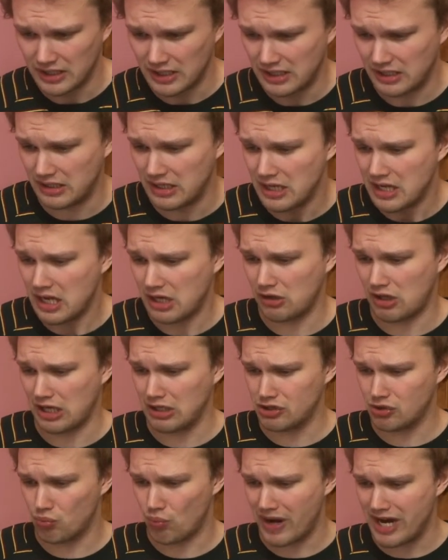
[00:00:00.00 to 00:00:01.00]
and then
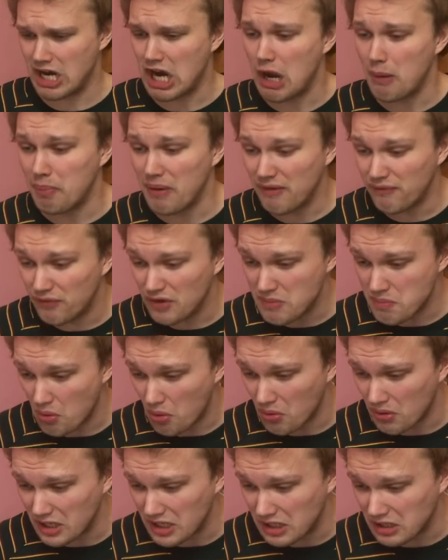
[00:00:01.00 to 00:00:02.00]
to wake up every
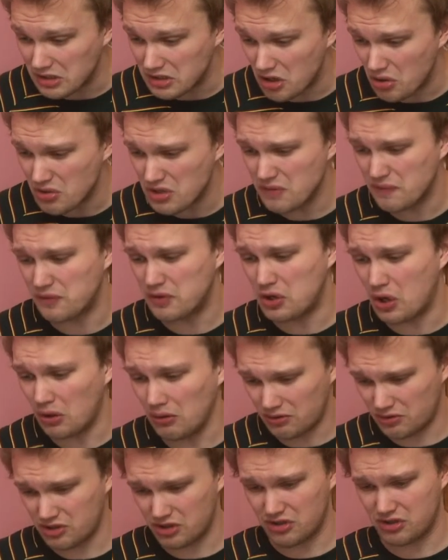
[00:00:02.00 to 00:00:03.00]
morning and know you've
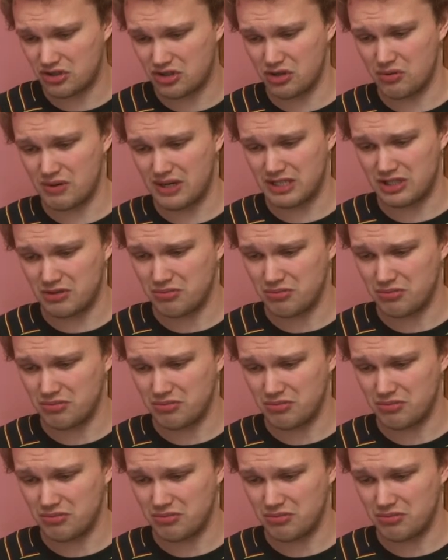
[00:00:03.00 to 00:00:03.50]
got to do it.